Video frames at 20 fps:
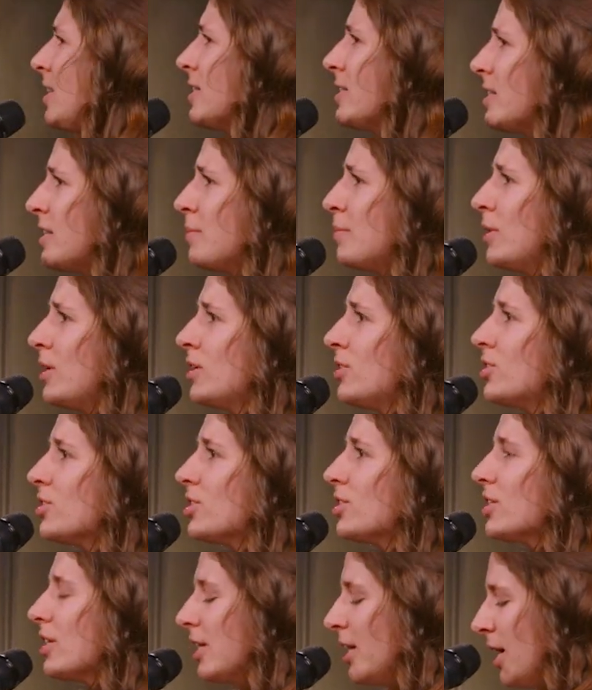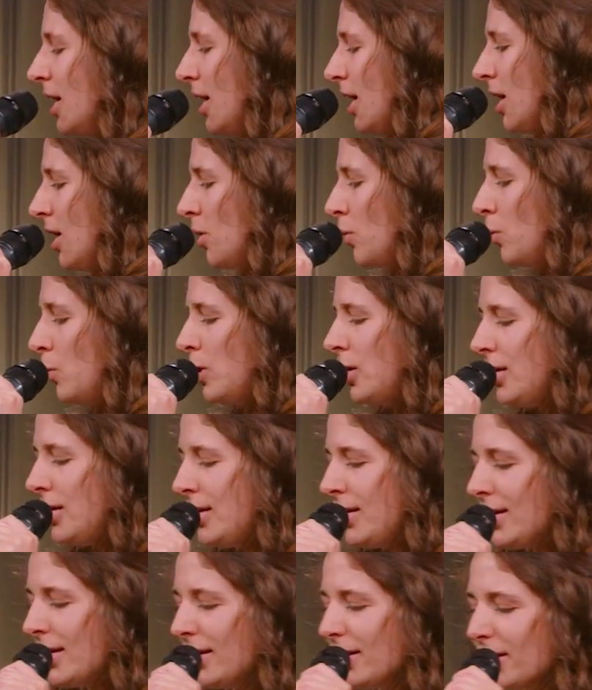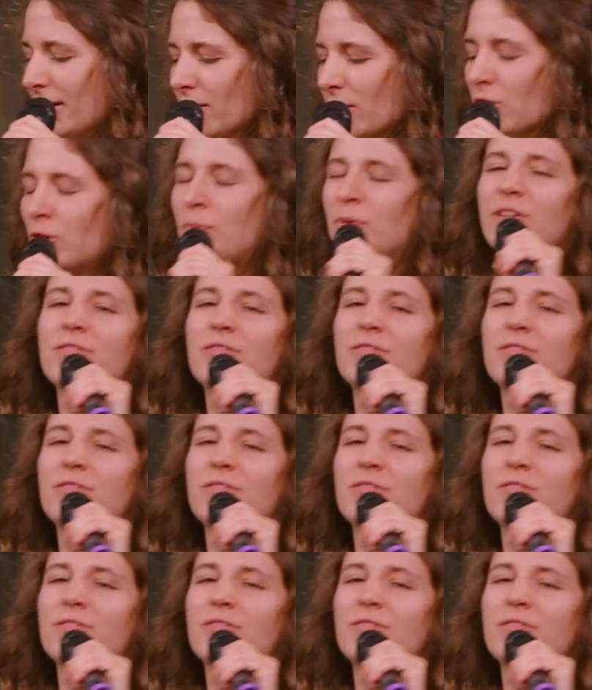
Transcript: his image, we could